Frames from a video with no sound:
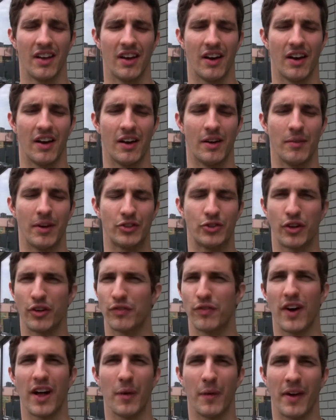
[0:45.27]
I started
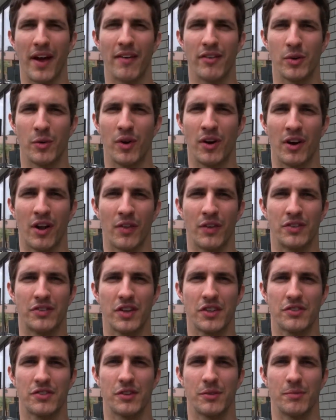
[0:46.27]
following everyone on the
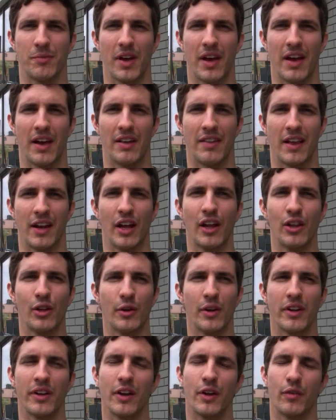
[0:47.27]
system, and that
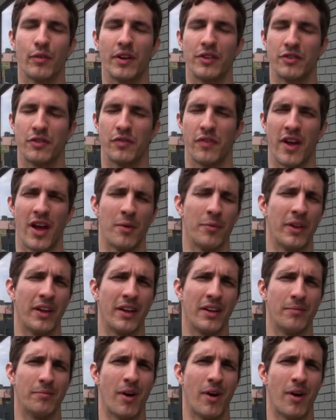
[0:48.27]
included friends and family,